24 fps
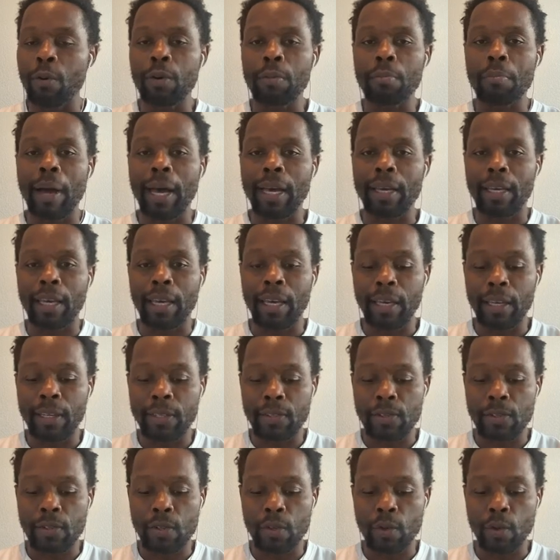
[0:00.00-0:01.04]
want my
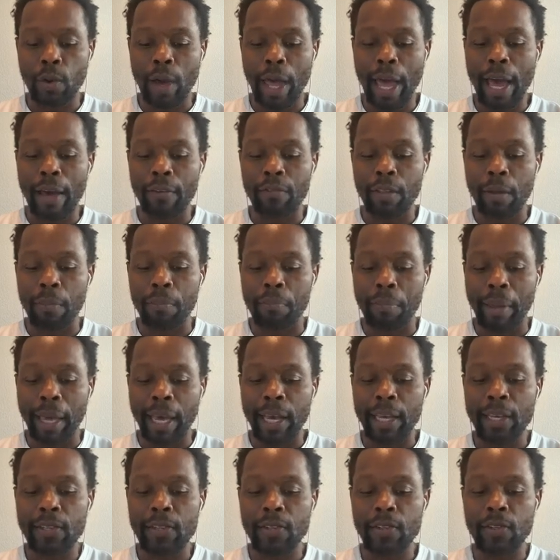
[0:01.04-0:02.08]
kids to have the
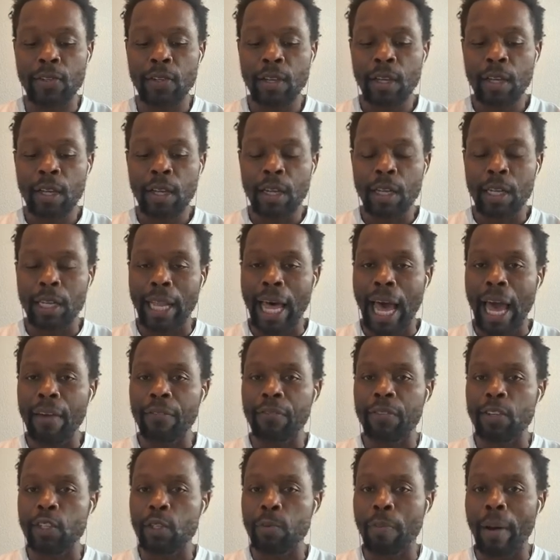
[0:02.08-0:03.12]
best
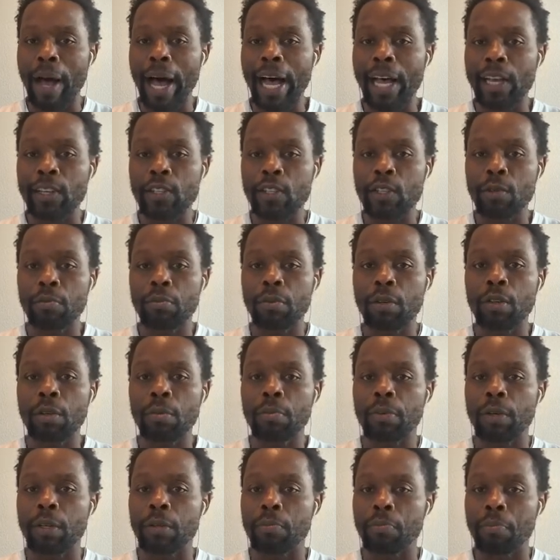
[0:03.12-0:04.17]
life as possible,
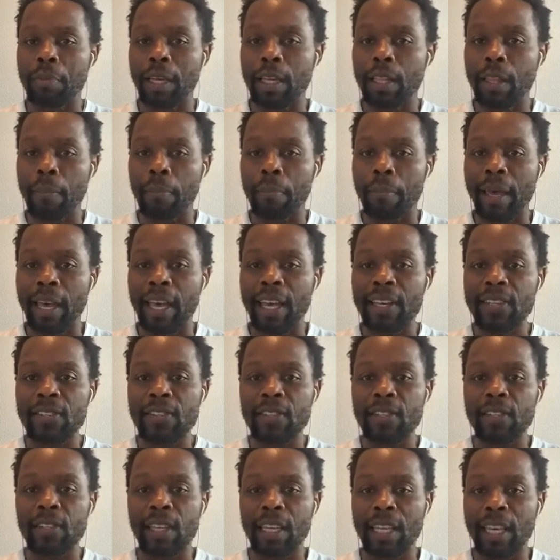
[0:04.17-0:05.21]
but be the
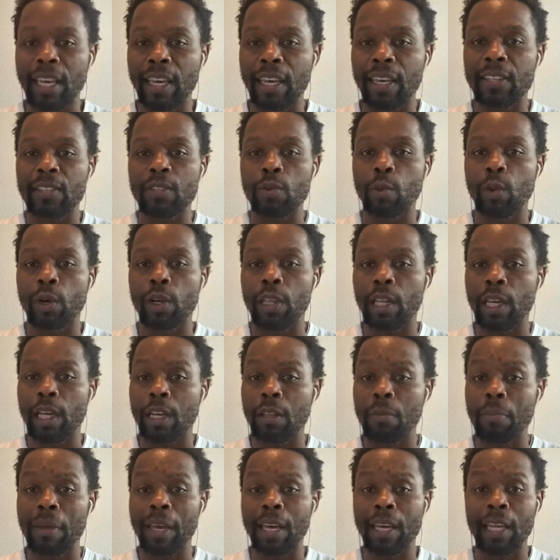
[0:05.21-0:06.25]
best kids where they
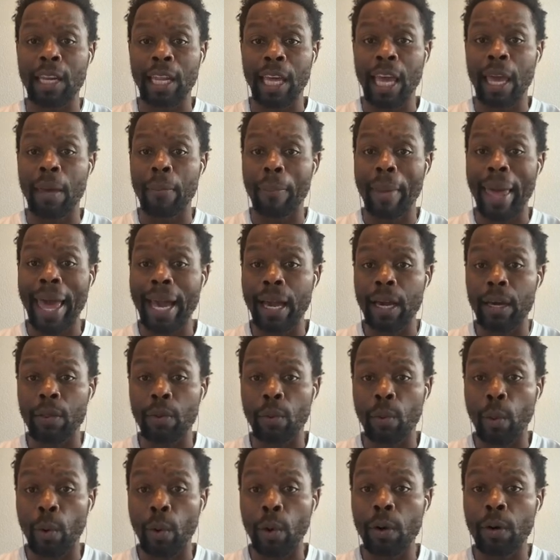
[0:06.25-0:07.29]
could make an impact on
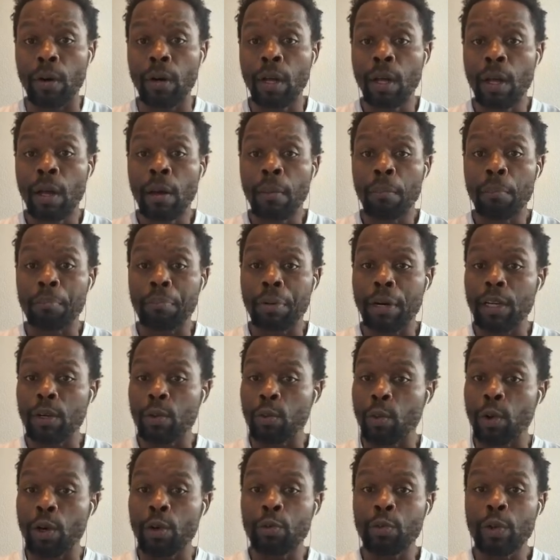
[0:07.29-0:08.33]
the world.
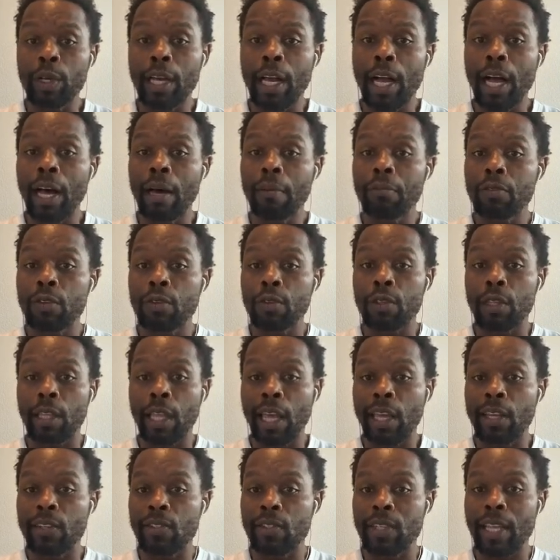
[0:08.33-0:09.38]
But when we come to mm
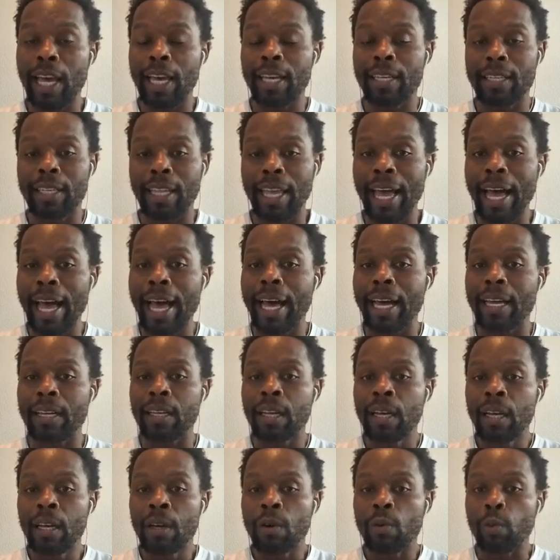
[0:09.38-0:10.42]
things like
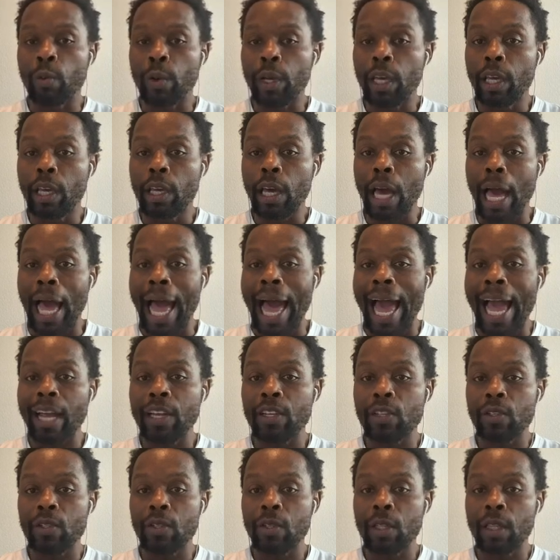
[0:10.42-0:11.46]
that, we
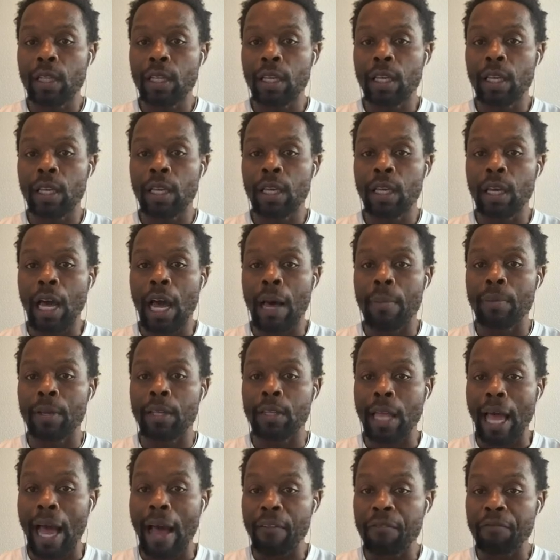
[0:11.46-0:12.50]
actually, I
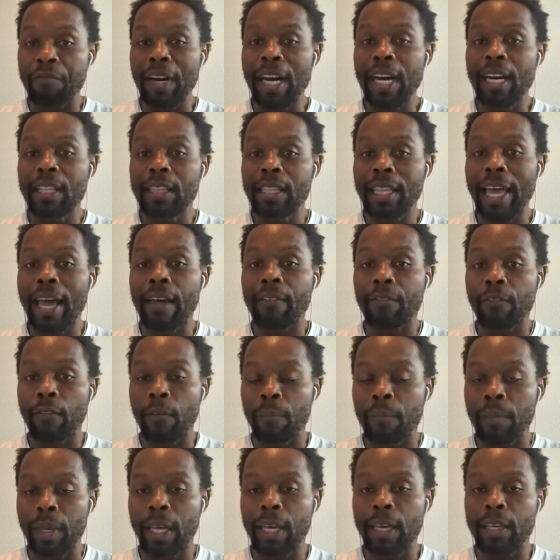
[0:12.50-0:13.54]
mean, I find that
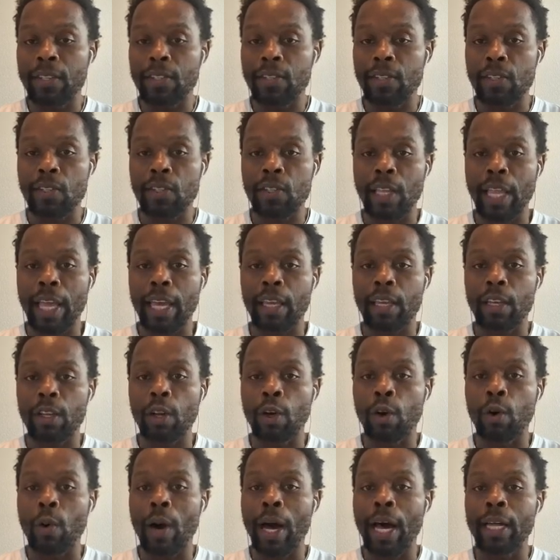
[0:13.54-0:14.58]
for me is just like, you
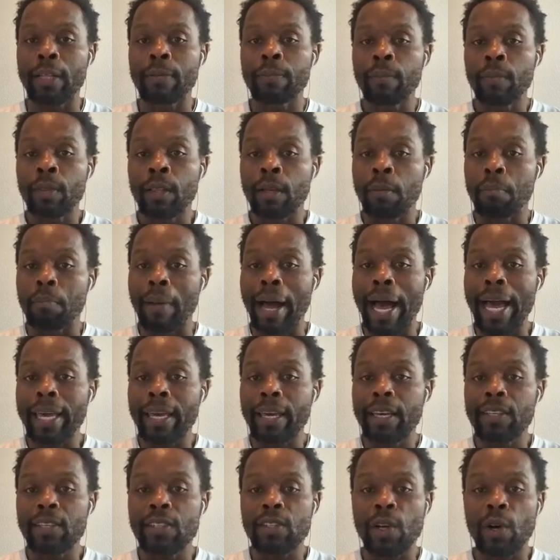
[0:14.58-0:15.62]
know what? My
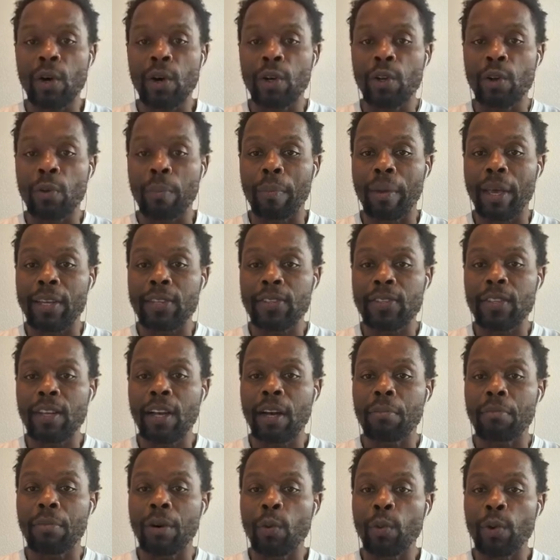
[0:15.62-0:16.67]
kids going to messed
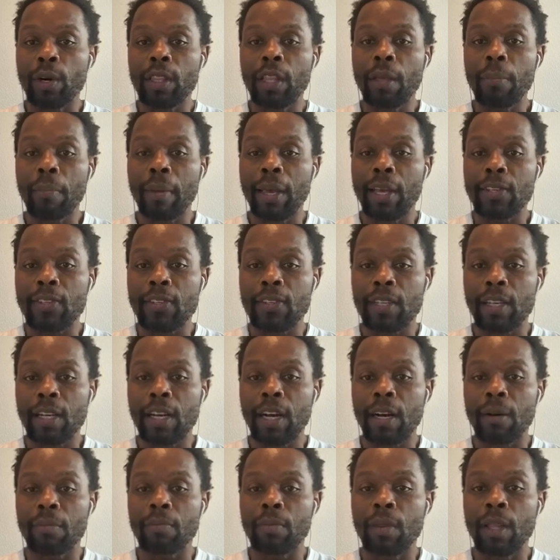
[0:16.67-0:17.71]
up, but when they messed
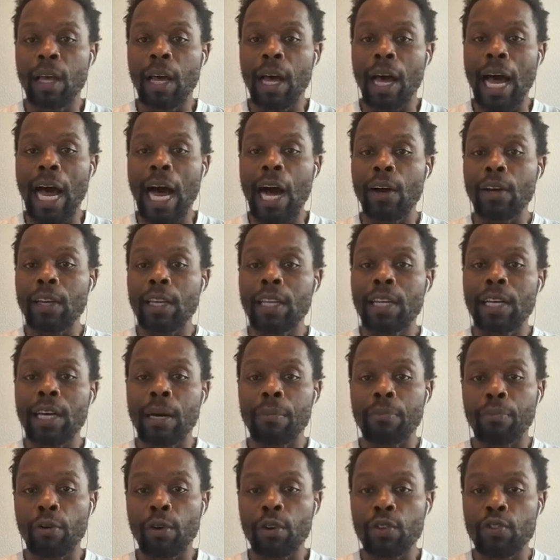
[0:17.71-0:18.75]
up, how can
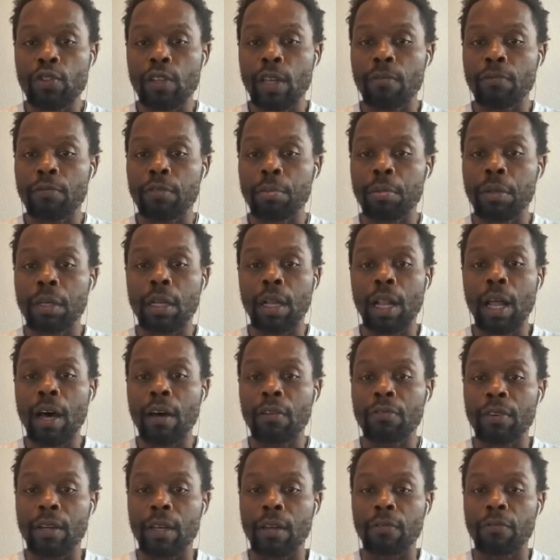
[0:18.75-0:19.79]
I approach them from a
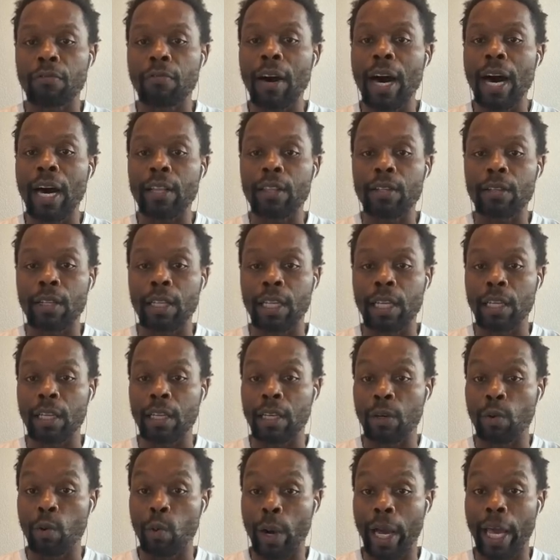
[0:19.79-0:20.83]
loving,
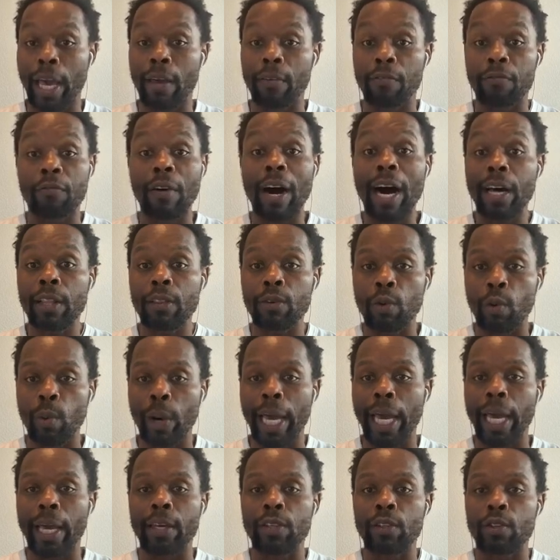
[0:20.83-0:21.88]
fatherly way, father
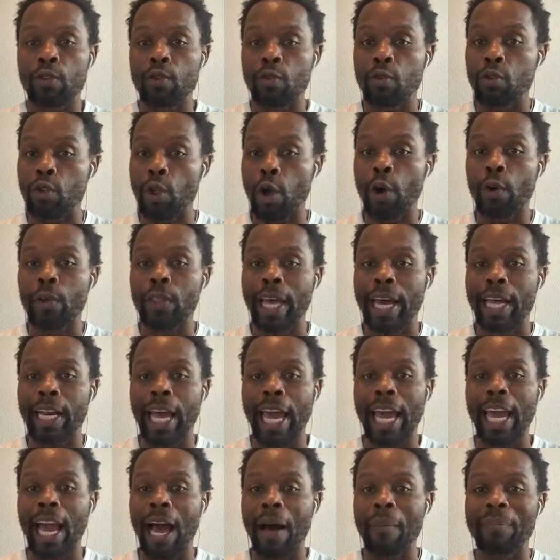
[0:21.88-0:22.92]
way to know that,
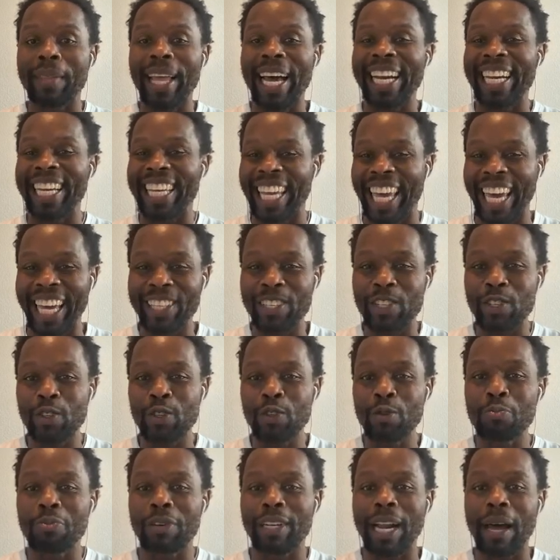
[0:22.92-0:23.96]
hey, I'm not against
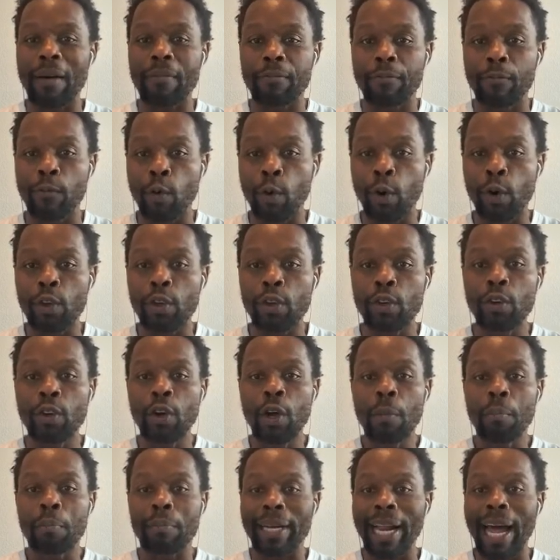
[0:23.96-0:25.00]
you, but I'm for you.
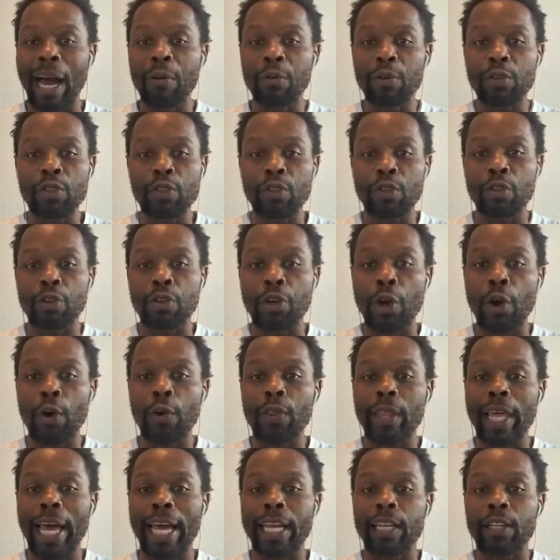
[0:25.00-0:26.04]
But I want you to
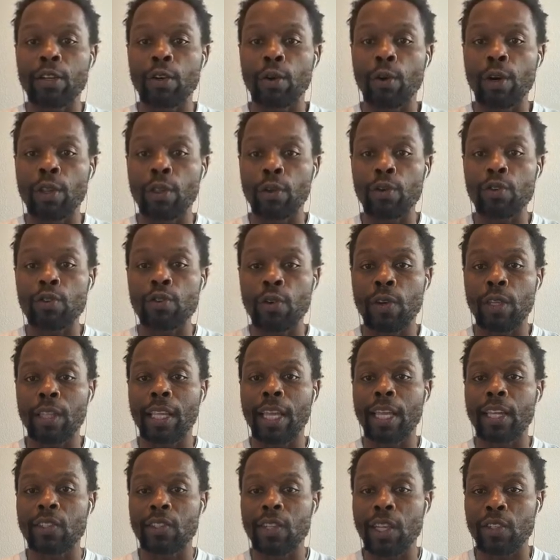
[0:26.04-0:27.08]
know that, you know, there's certain
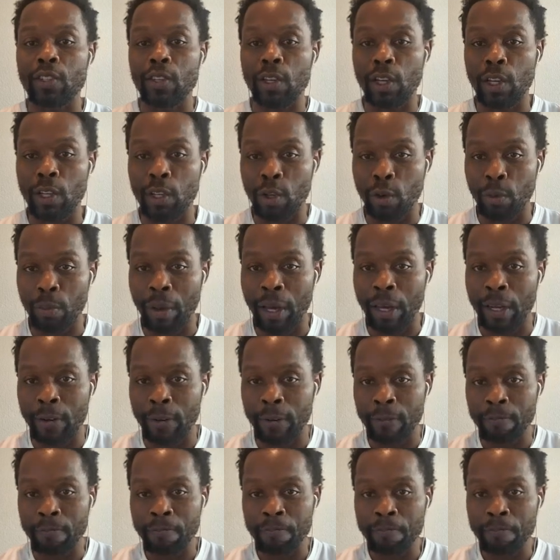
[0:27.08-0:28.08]
things that you could do better.